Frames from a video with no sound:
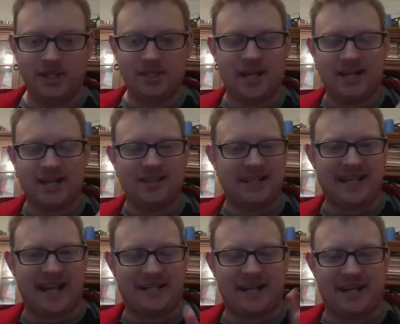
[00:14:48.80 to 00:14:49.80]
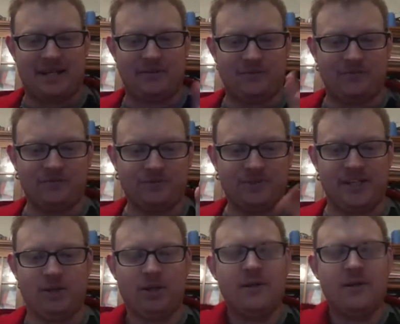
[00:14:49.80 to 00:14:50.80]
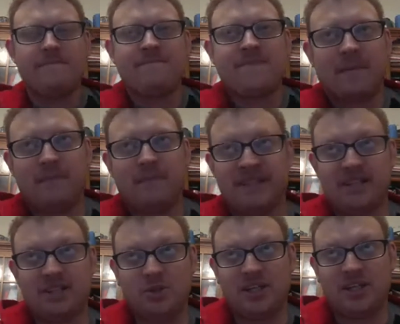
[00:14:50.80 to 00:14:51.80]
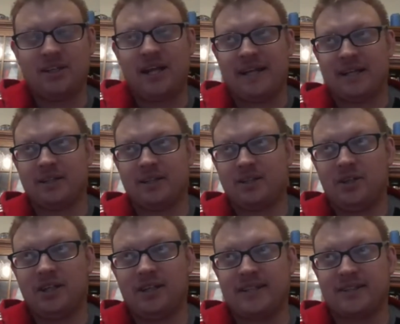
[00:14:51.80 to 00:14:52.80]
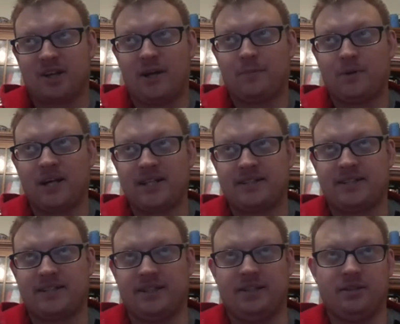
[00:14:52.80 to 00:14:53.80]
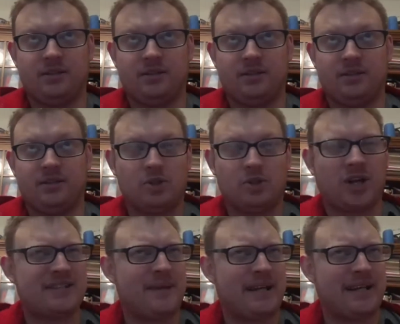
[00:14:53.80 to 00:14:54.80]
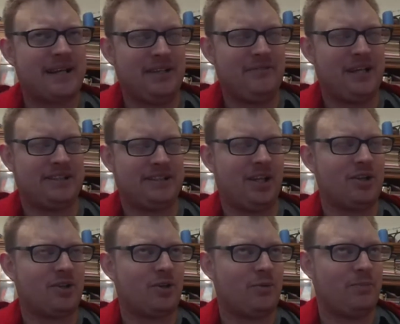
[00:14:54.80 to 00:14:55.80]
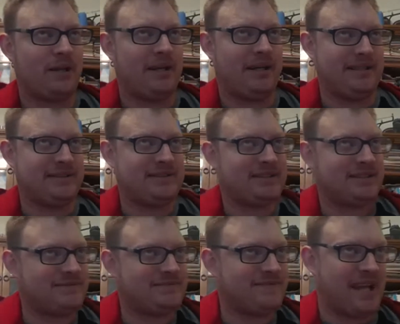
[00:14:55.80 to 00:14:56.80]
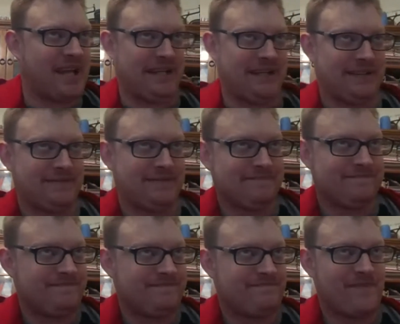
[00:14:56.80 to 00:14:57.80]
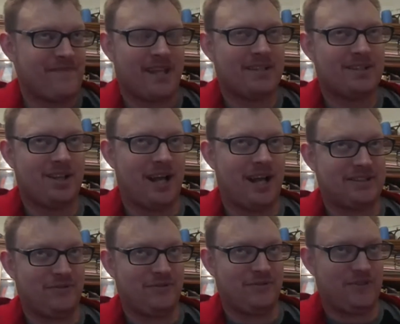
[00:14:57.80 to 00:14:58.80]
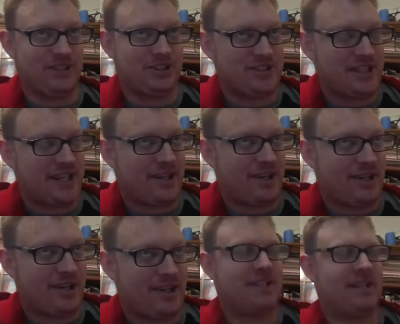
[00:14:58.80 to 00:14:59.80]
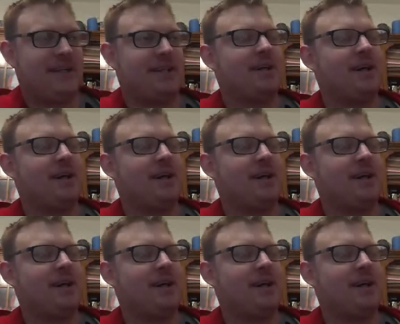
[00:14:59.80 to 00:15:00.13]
kind of like that kind of deal. And then you get like Don Preston, who tries to make it evangelical, but like lots of issues there, obviously.